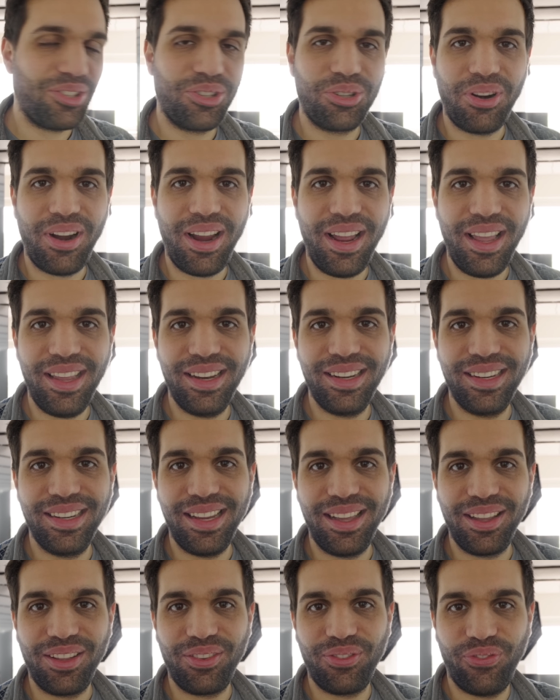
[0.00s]
try and
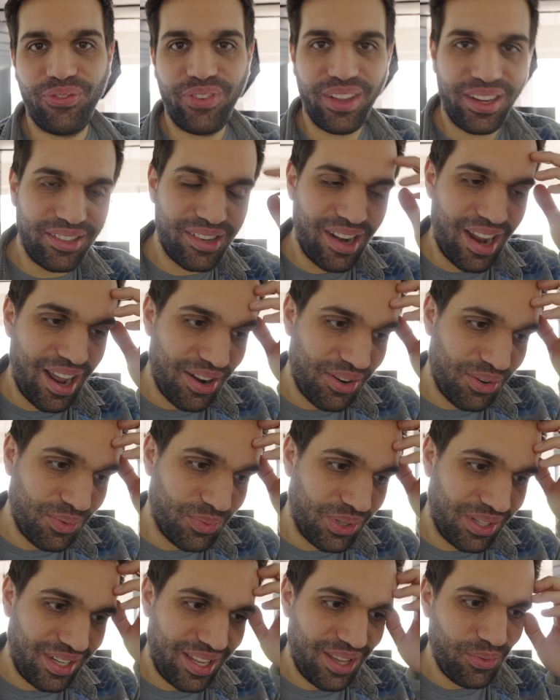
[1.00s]
like figure out what